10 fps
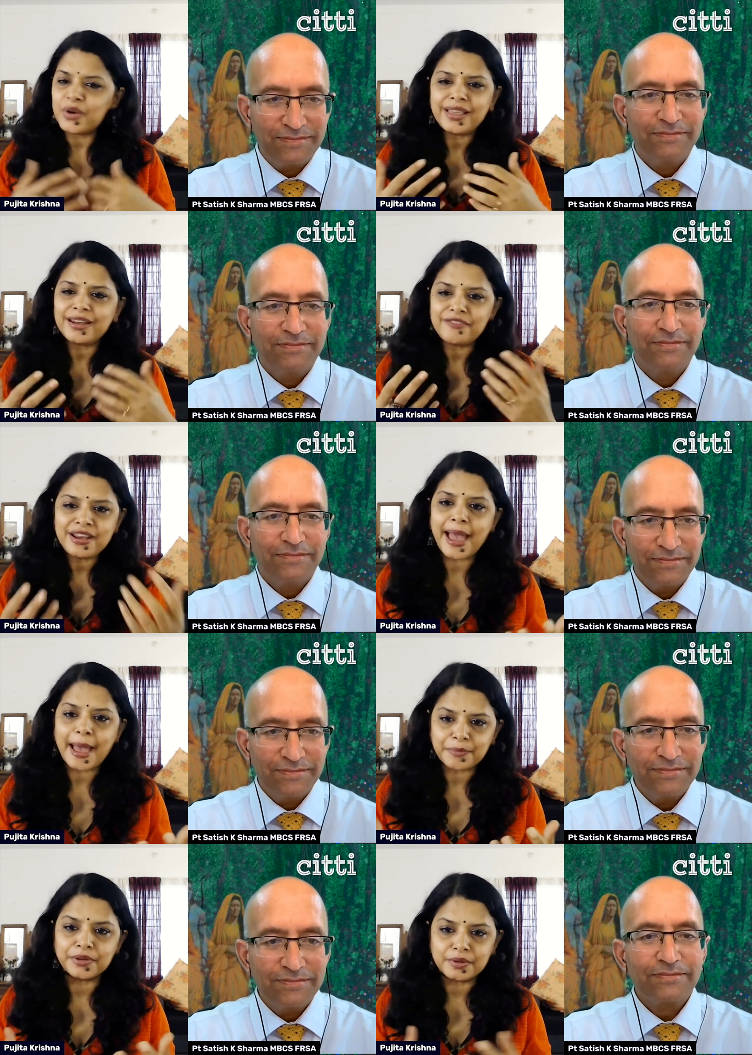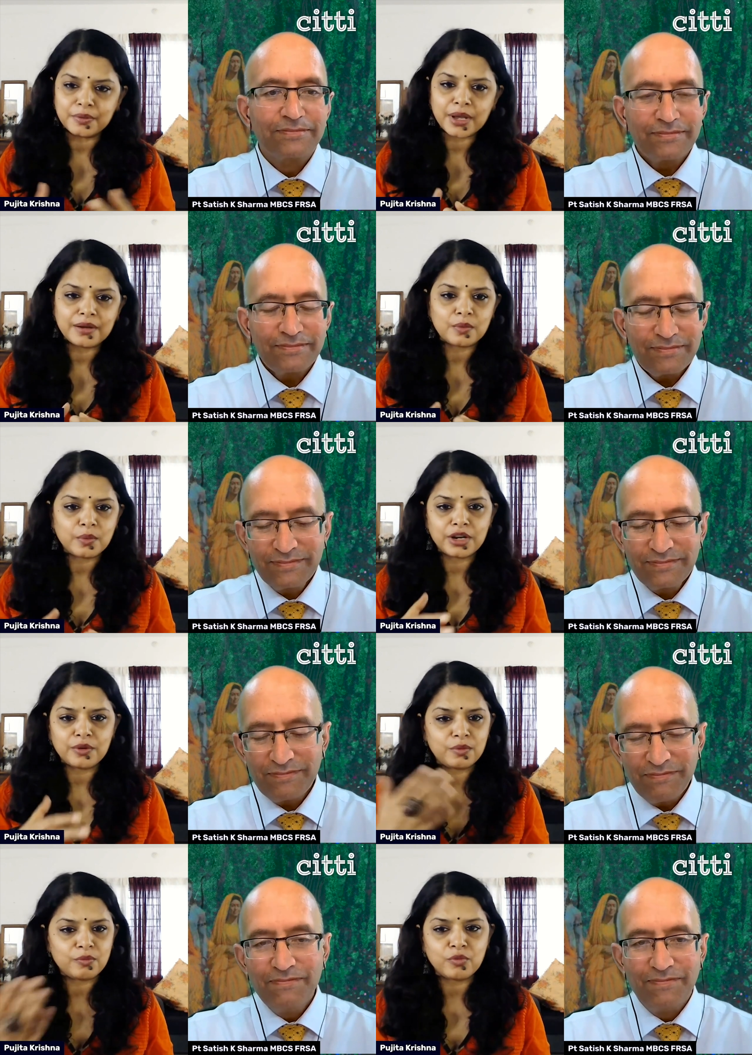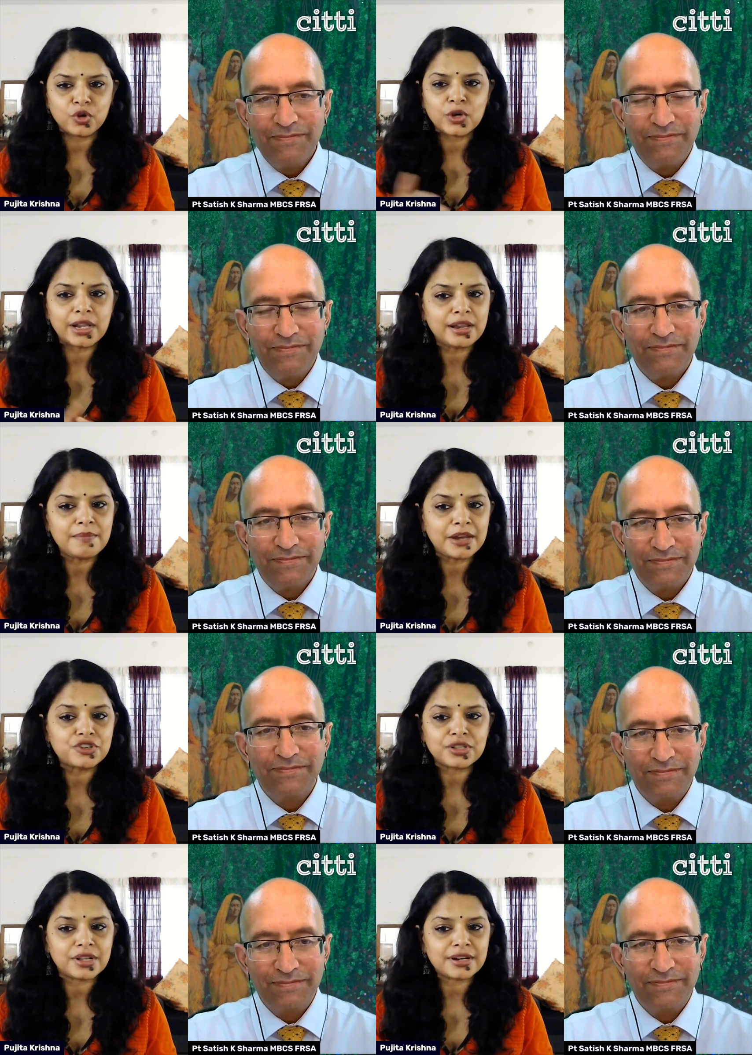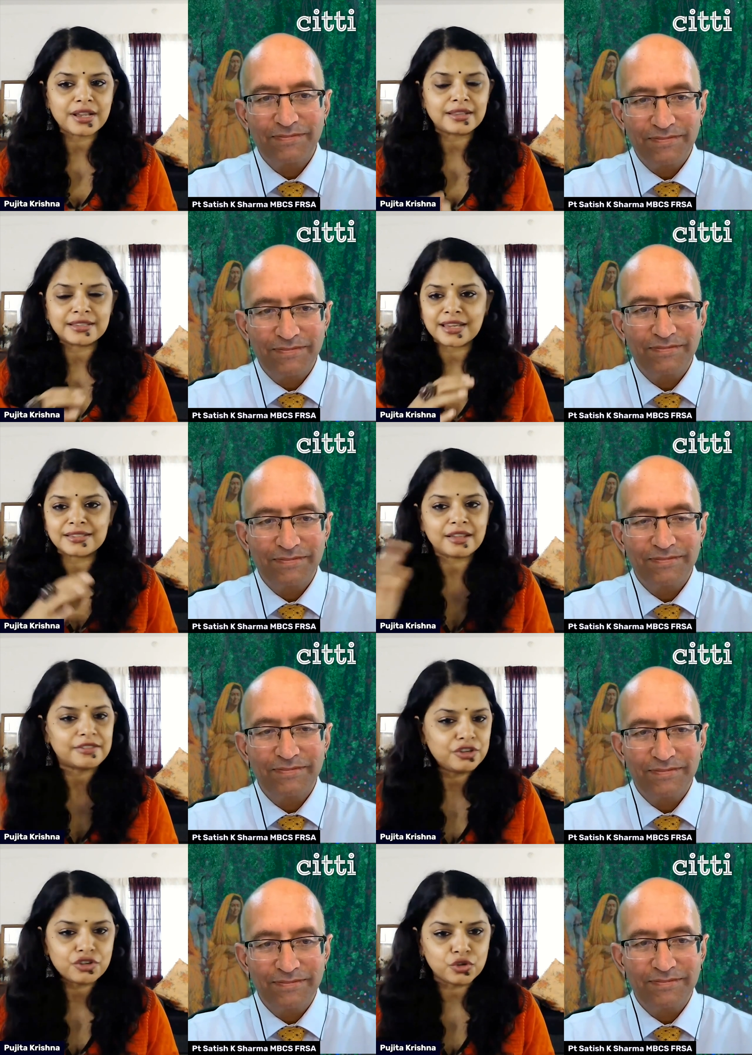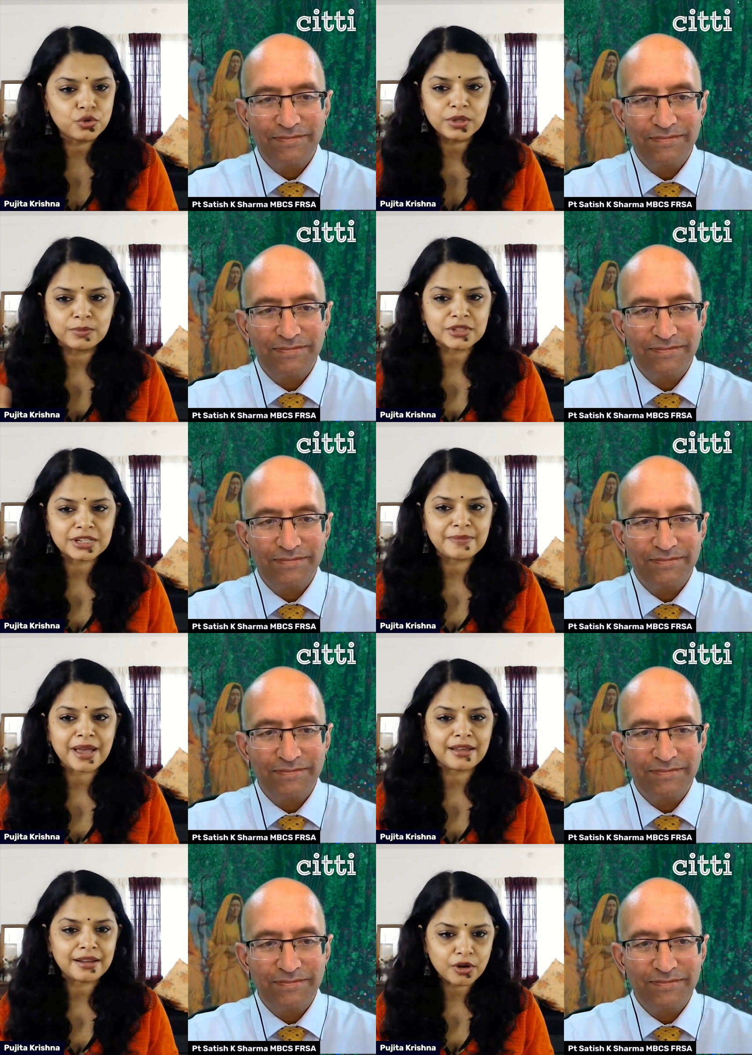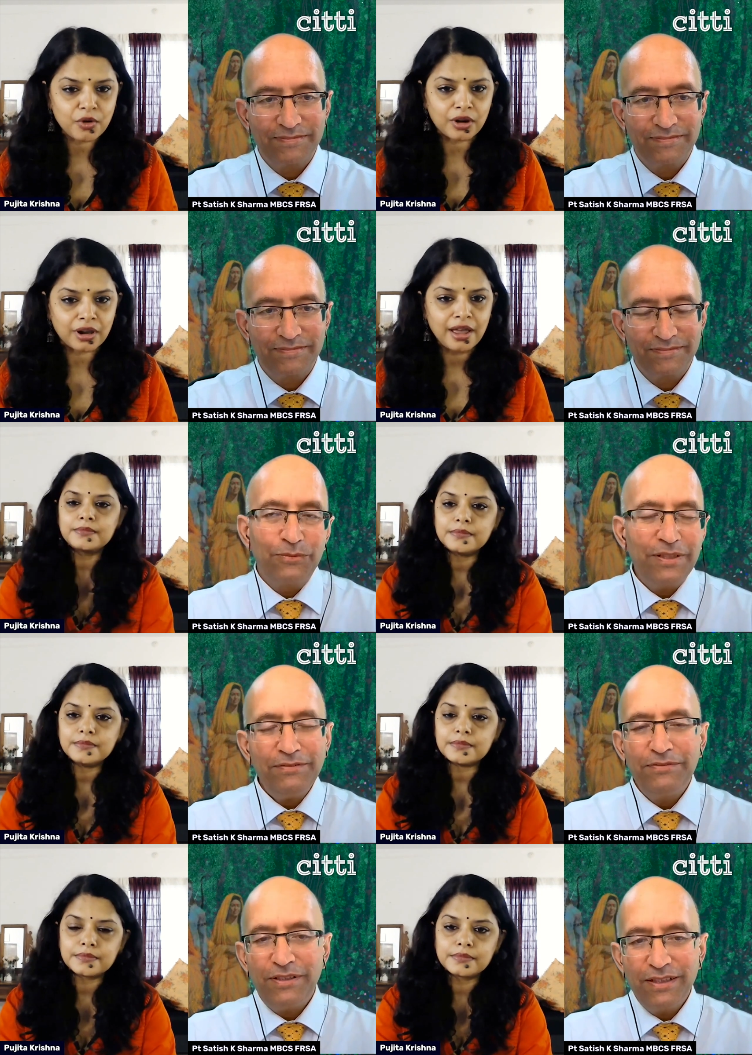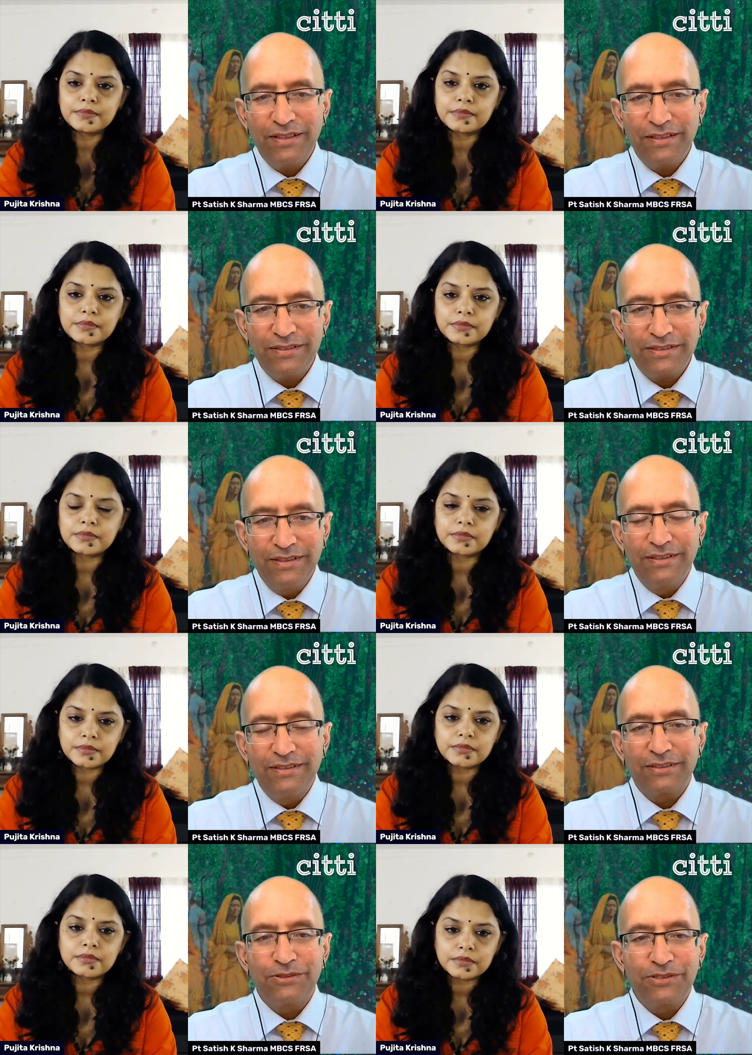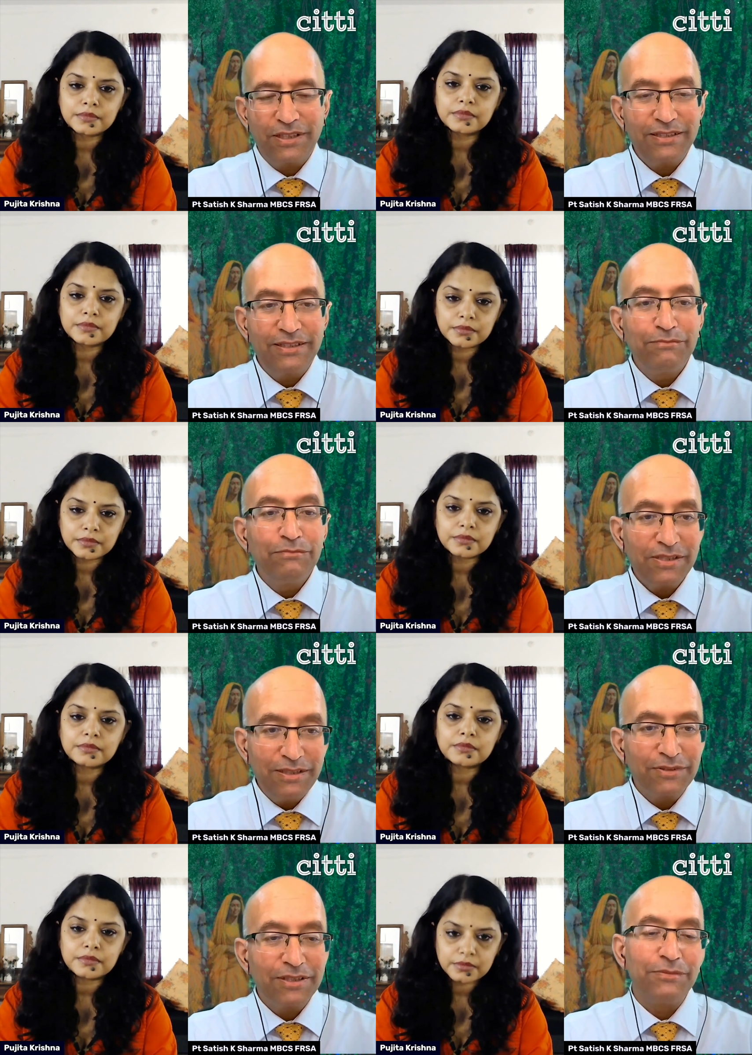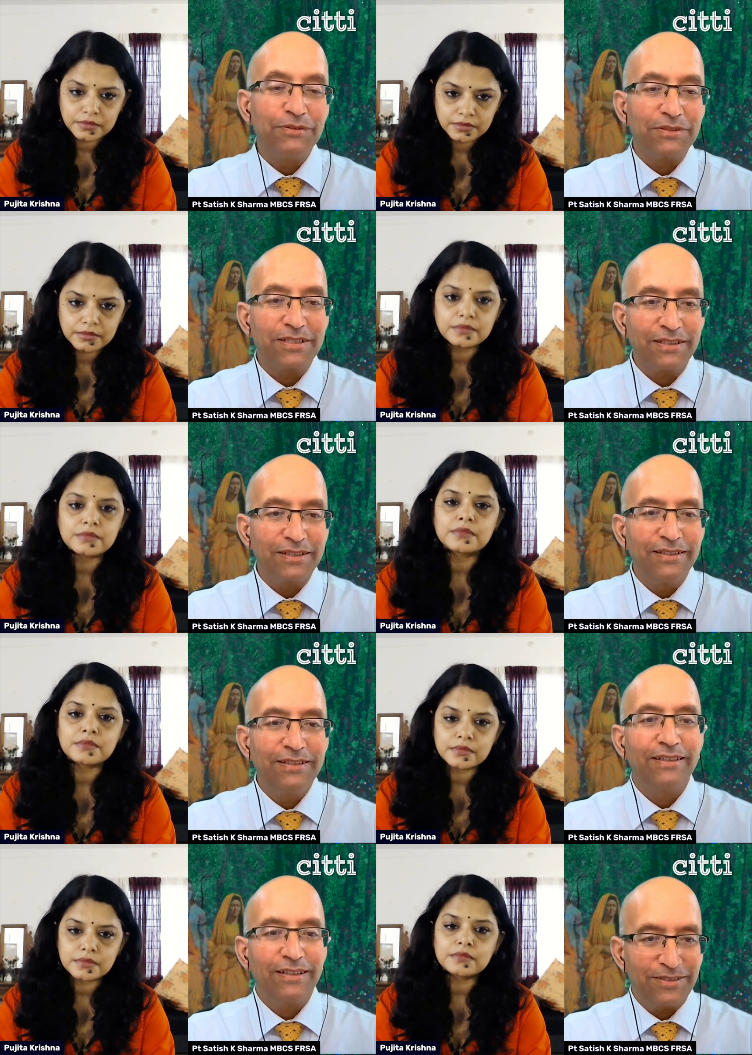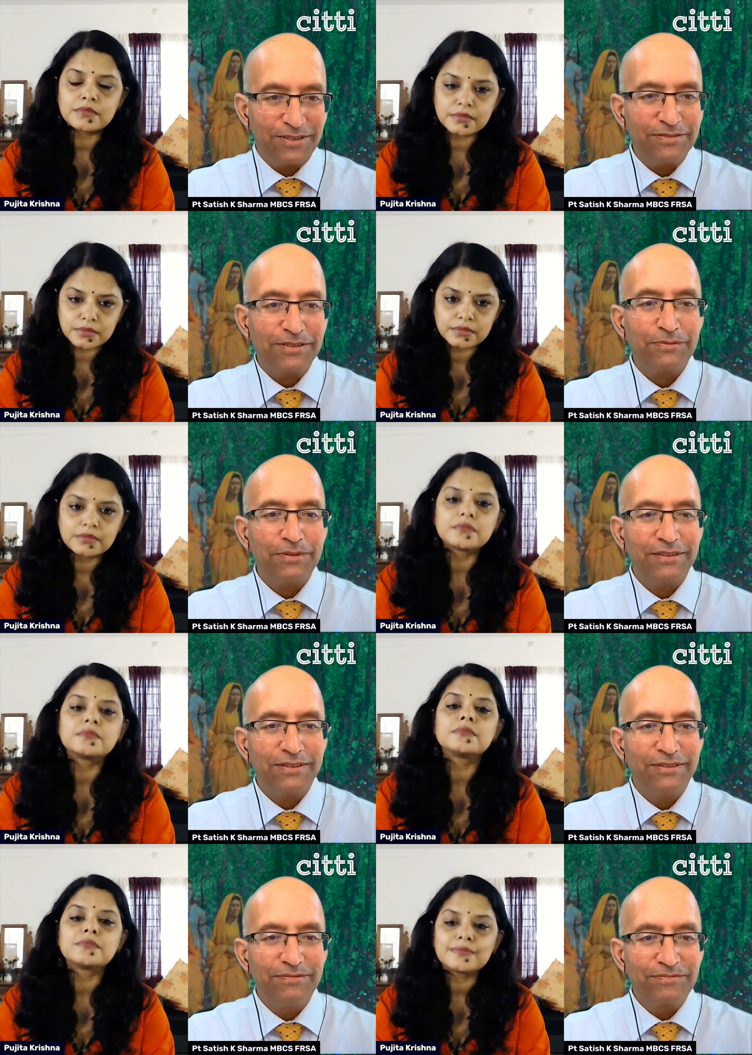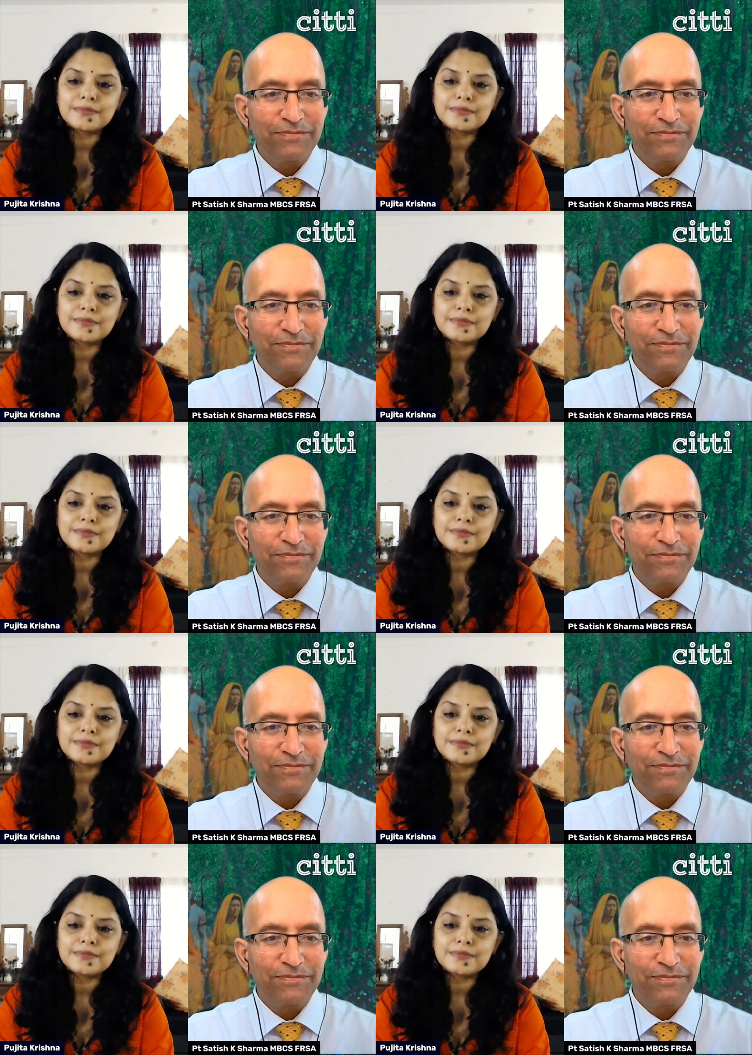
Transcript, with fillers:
Speaker 1: how did that even happen when when you clearly mentioned that it, this has nothing to do with the Muslim angle at all?
Speaker 2: We have a very large Gujarati Muslim community in Leicester mm-hmm. as well.